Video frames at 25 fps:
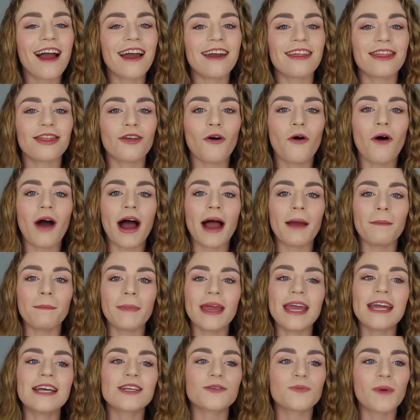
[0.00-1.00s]
I thought I
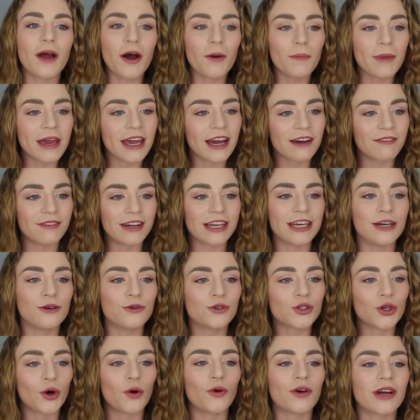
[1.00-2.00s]
may as well make a
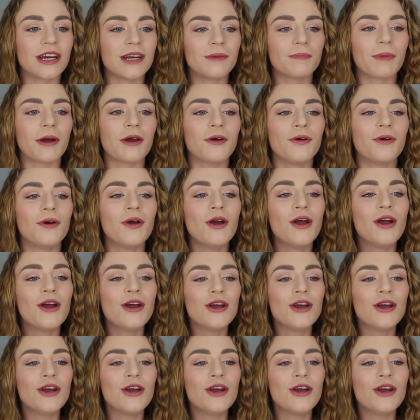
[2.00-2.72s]
video talking about